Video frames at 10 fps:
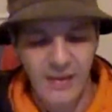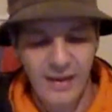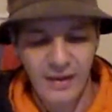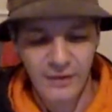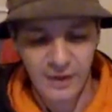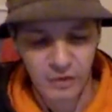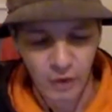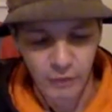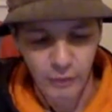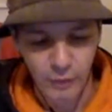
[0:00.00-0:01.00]
then they finish
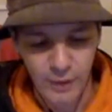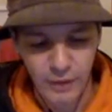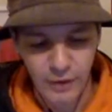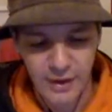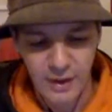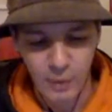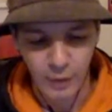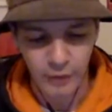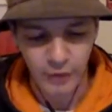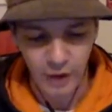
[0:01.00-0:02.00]
off with the
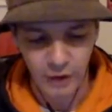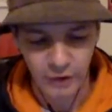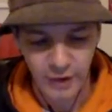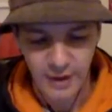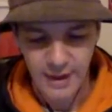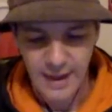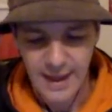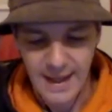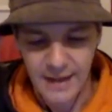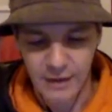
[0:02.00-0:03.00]
Waratahs
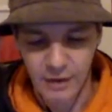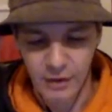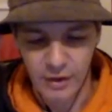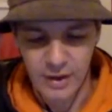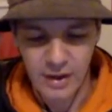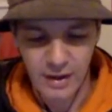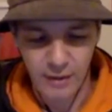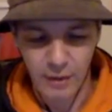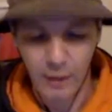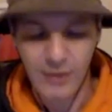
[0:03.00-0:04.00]
and the
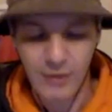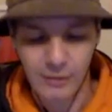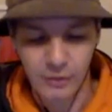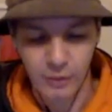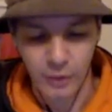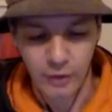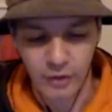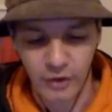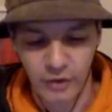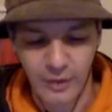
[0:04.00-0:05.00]
away trips to the
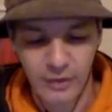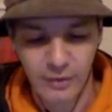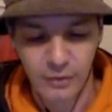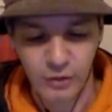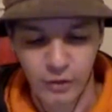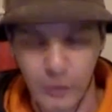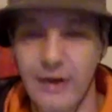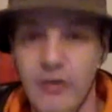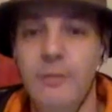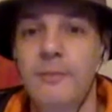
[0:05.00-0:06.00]
Waratahs and away trips to the
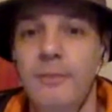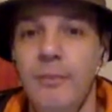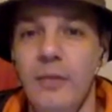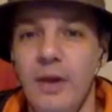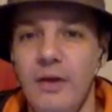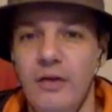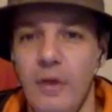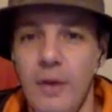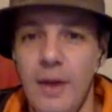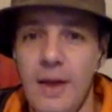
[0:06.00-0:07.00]
Reds.
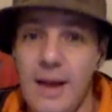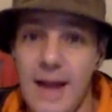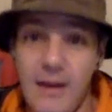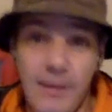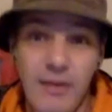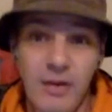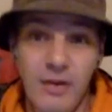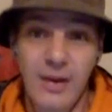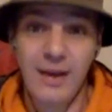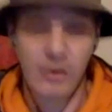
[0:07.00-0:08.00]
So it's basically
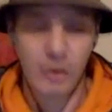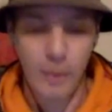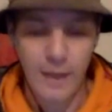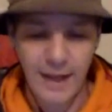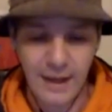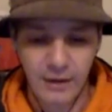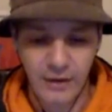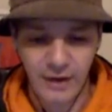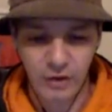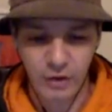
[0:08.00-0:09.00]
the next
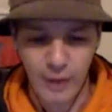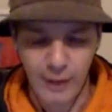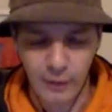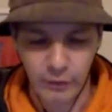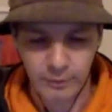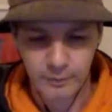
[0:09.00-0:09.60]
two rounds